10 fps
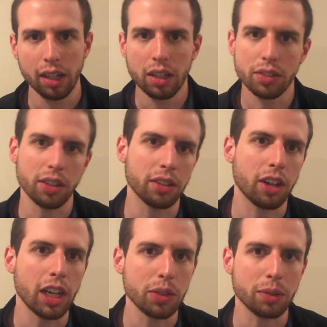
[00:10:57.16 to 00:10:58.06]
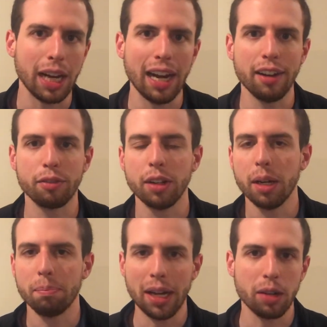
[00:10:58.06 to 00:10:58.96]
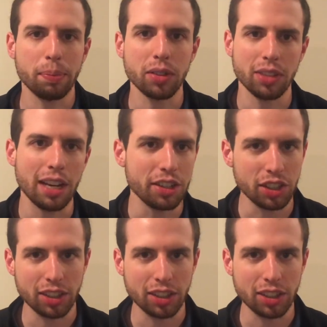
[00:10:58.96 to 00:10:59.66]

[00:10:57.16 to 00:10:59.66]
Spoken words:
Certain cards will have better percentages